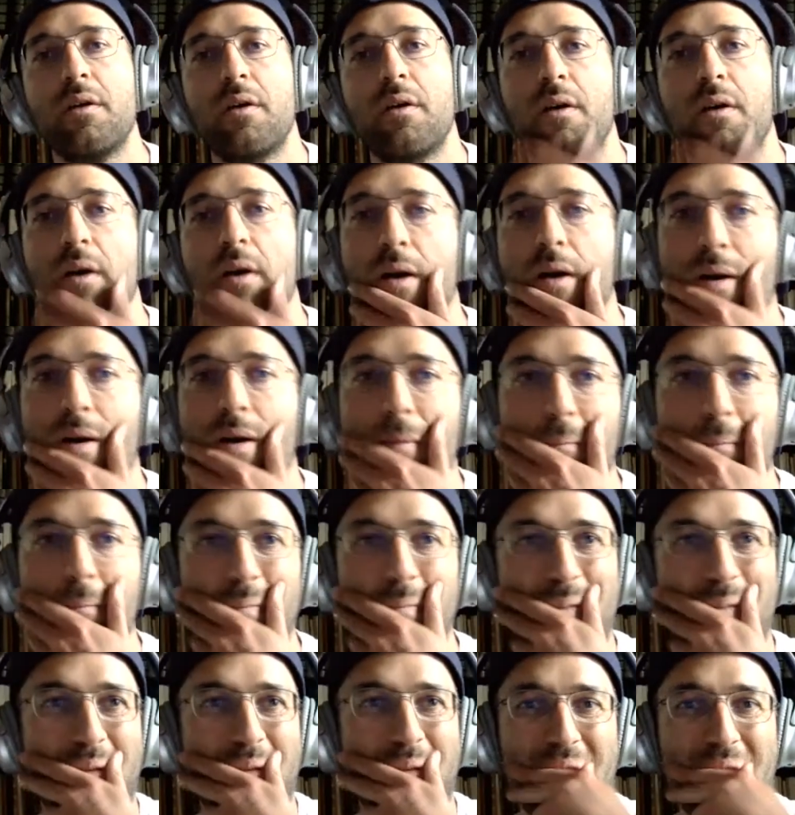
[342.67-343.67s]

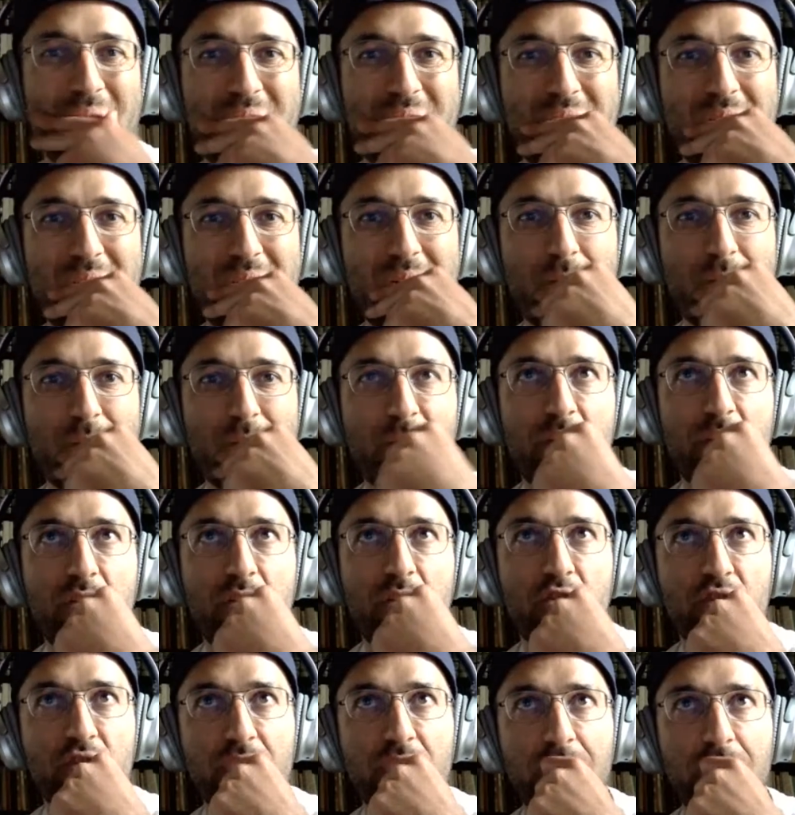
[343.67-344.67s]
So I'm
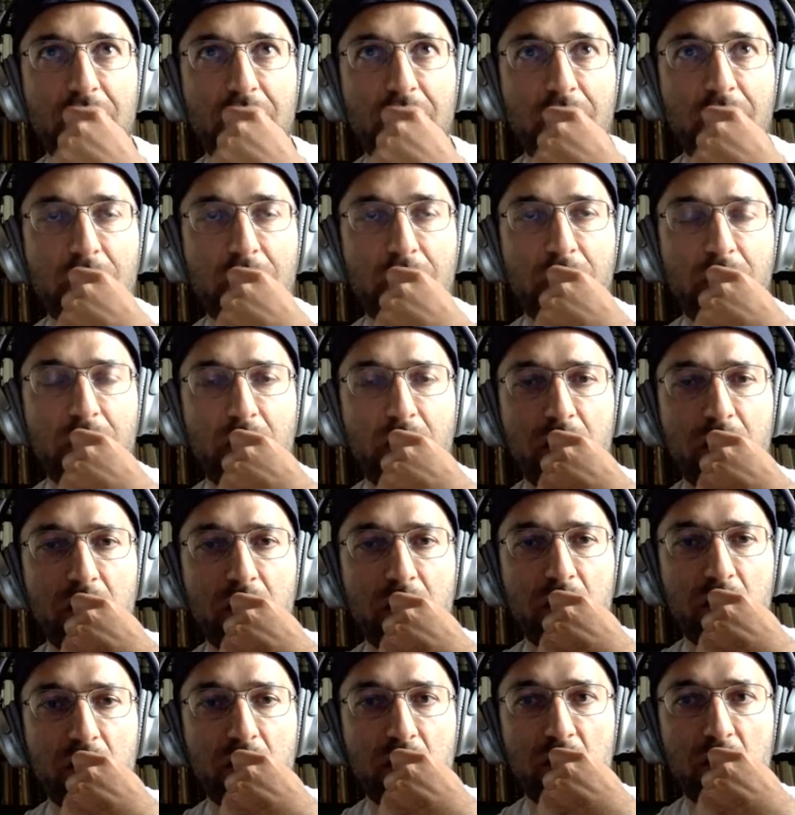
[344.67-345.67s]
checking on,
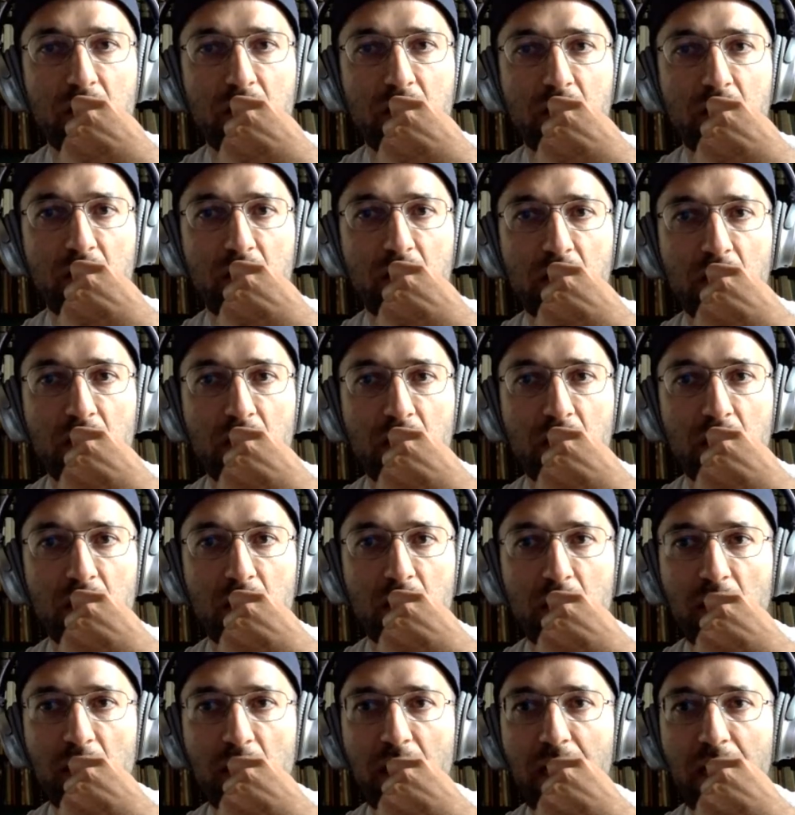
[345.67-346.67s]

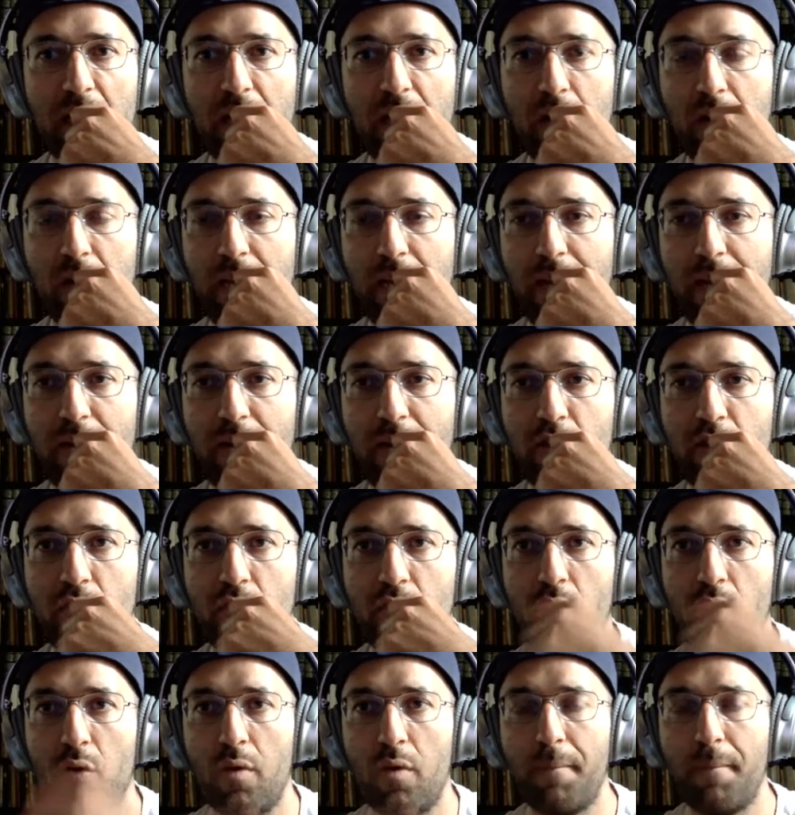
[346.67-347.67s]
yeah, okay,
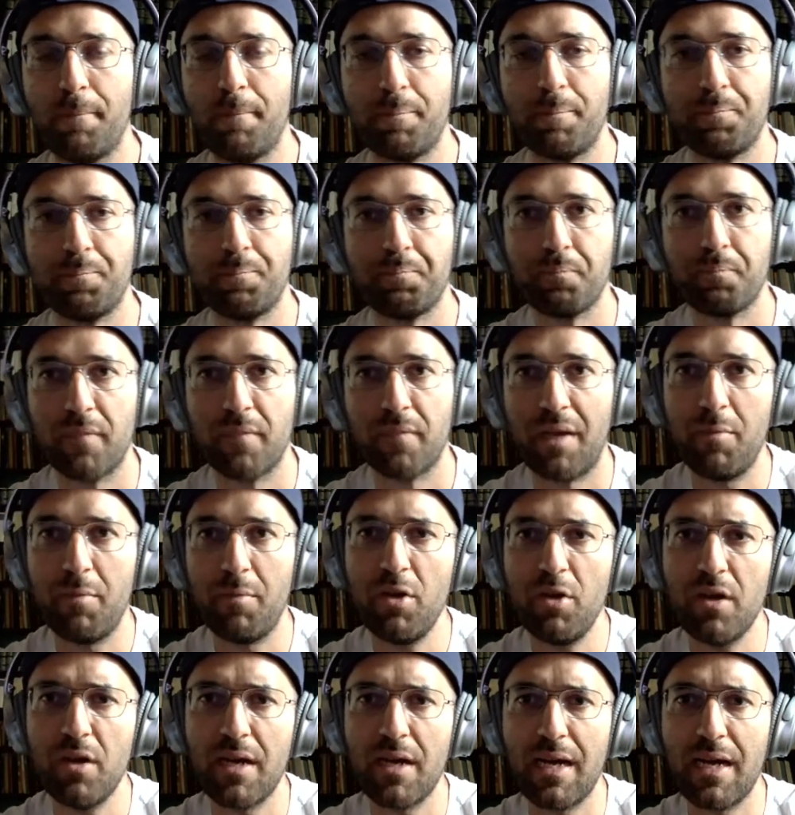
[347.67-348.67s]
so I'm
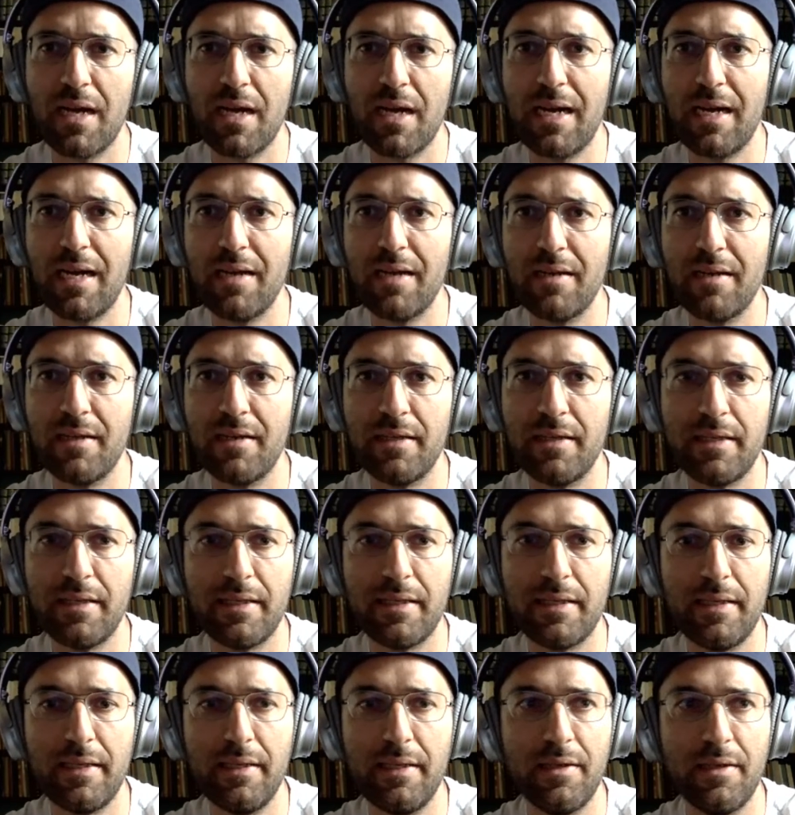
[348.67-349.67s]
gonna add
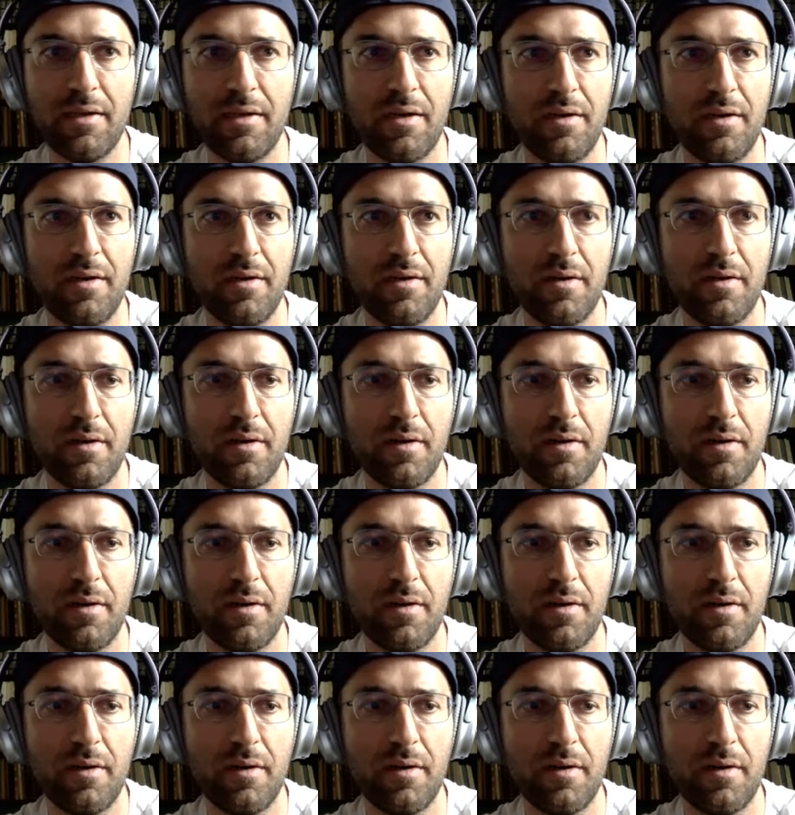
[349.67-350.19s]
here.